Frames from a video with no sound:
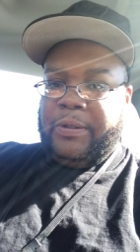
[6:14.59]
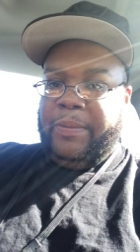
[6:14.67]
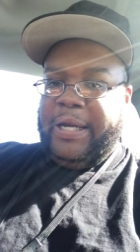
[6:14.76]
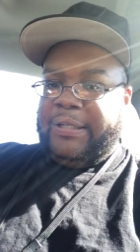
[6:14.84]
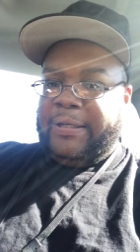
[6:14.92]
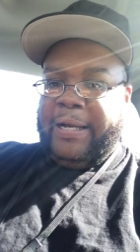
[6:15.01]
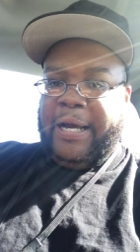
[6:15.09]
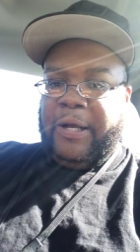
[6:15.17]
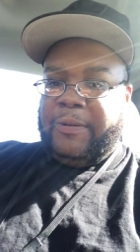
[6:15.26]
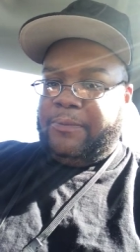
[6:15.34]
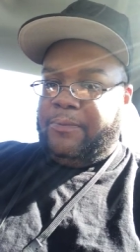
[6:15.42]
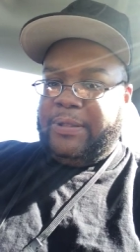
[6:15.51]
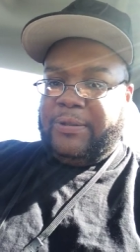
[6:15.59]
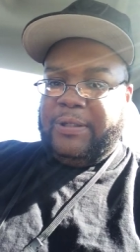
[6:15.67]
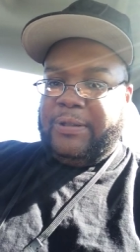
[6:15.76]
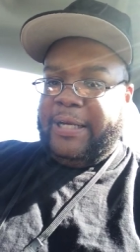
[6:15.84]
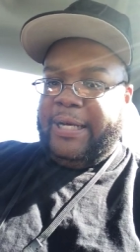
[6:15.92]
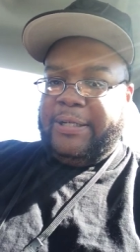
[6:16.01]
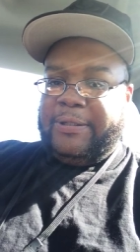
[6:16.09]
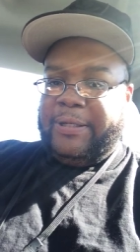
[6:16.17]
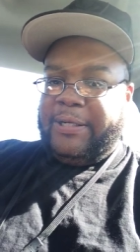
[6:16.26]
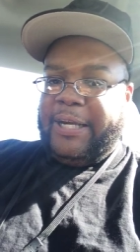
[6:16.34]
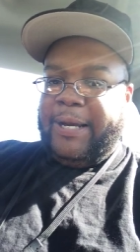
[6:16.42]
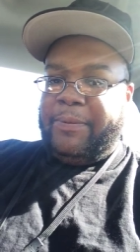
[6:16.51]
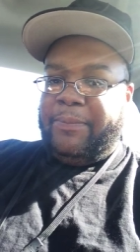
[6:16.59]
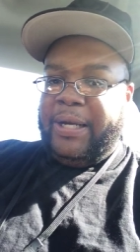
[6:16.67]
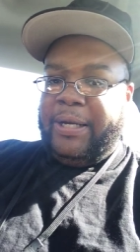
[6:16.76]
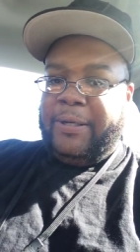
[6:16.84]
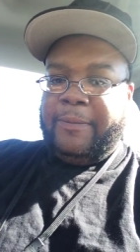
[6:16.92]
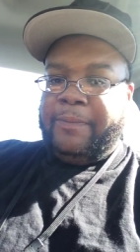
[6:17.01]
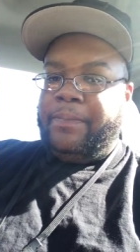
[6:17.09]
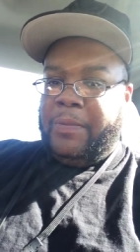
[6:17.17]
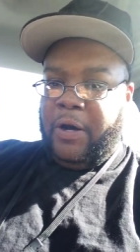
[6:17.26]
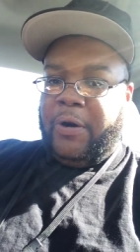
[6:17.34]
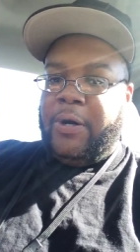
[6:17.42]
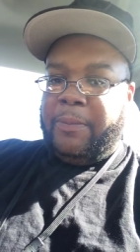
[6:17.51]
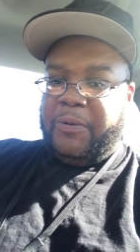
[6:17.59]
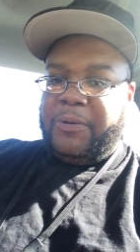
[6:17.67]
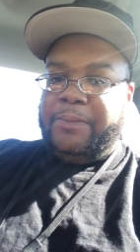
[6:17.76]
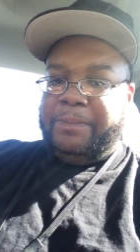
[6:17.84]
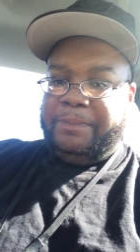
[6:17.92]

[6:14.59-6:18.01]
to me as of now, Winston's days in Tampa Bay are numbered.